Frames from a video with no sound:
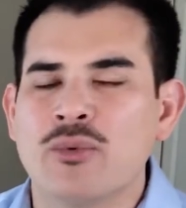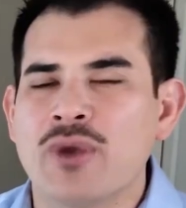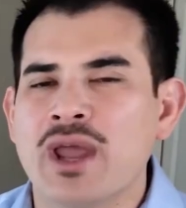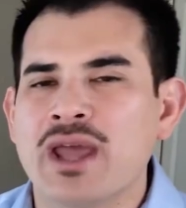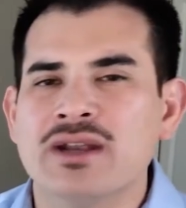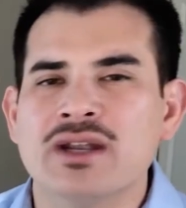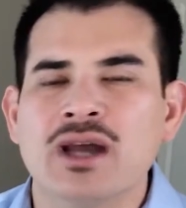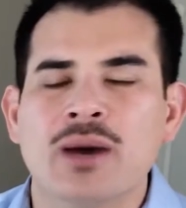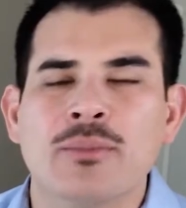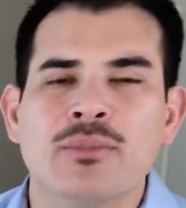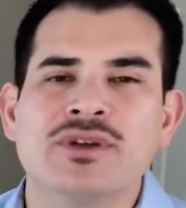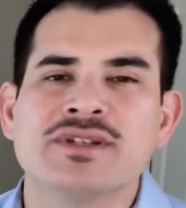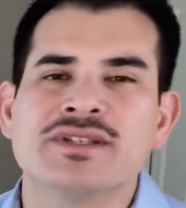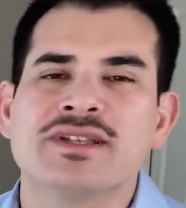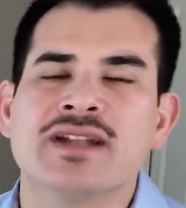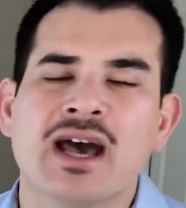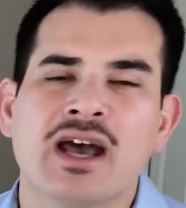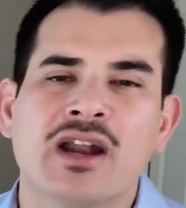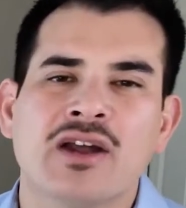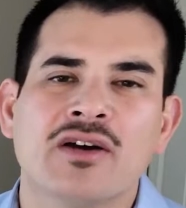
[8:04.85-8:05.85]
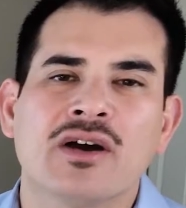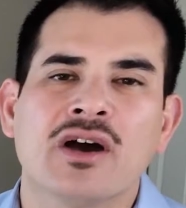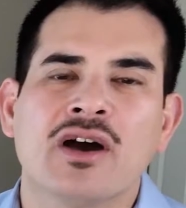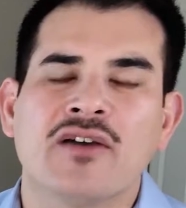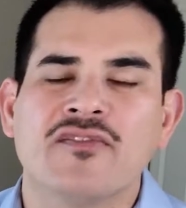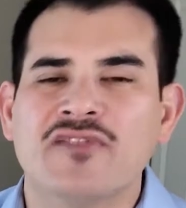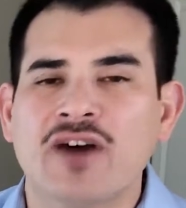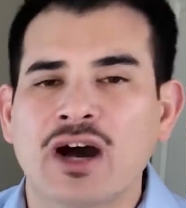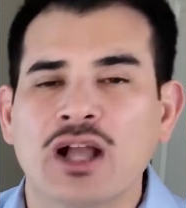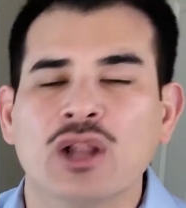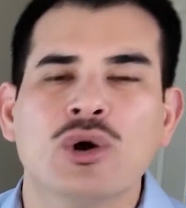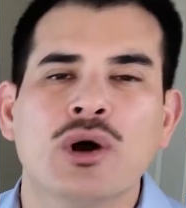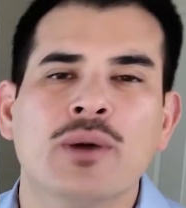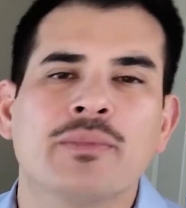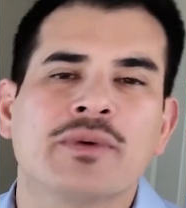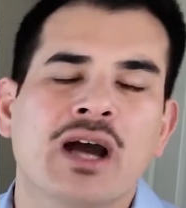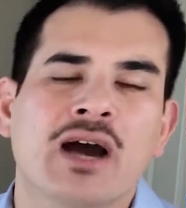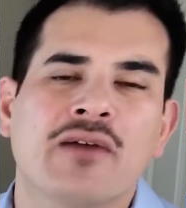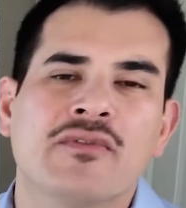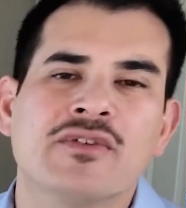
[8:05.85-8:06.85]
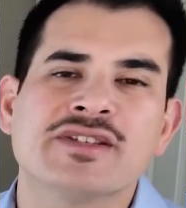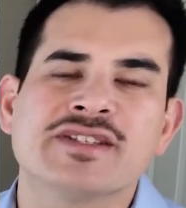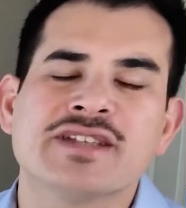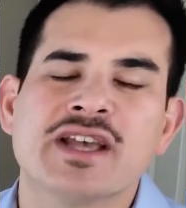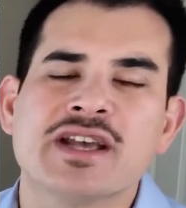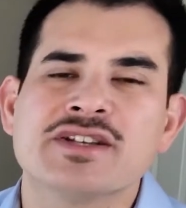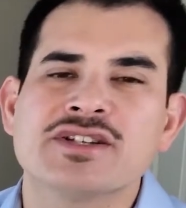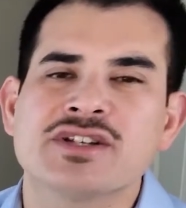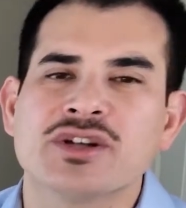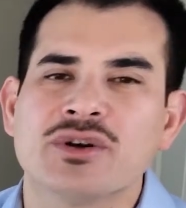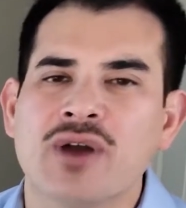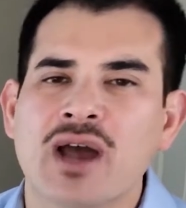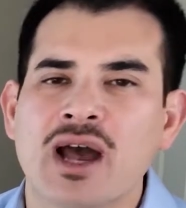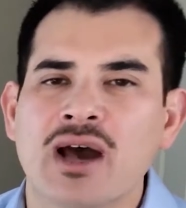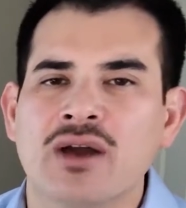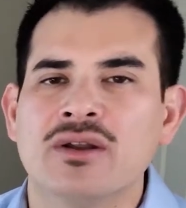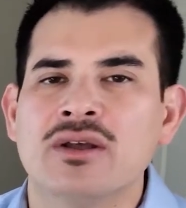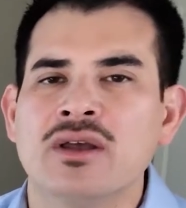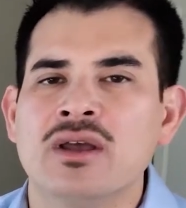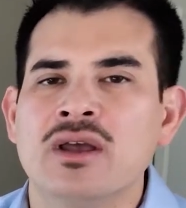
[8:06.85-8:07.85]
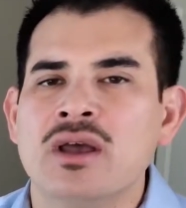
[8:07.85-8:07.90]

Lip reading: ran numbers and had a follow-up conversation around.